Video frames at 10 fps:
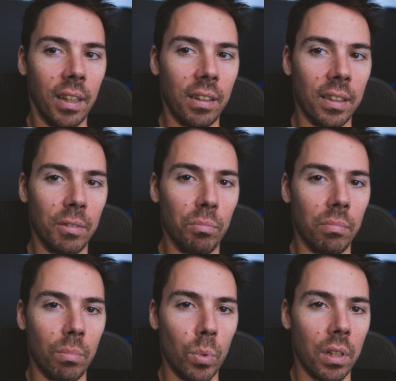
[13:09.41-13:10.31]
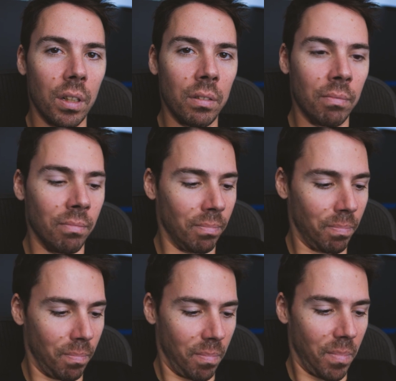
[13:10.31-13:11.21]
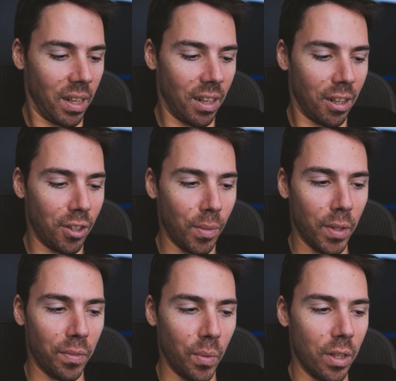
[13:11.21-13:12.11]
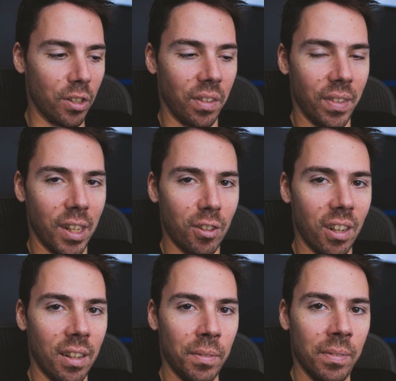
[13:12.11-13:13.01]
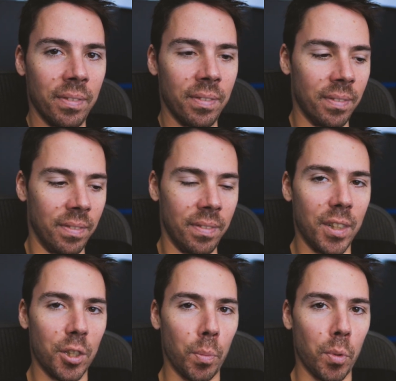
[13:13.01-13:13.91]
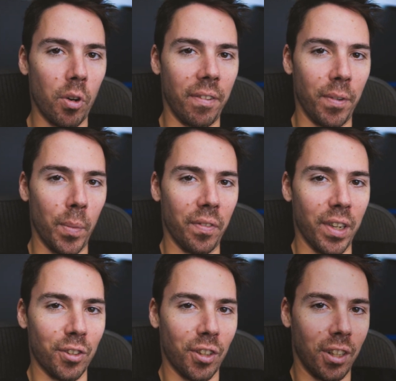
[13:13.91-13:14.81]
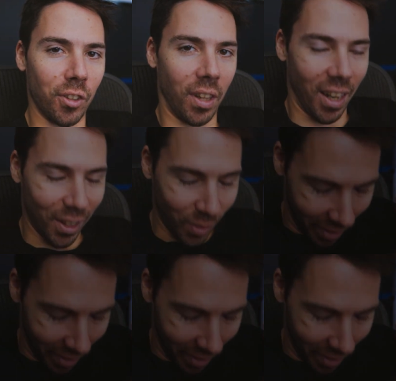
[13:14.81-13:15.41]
all right, we're done. Thank you so much for watching the video today. Subscribe for more videos, and I'll see you in the next